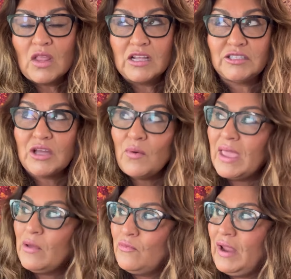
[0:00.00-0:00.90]
So
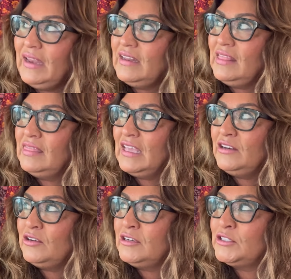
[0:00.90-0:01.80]
it rained and
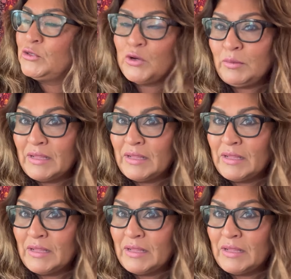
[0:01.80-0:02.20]
thunderstormed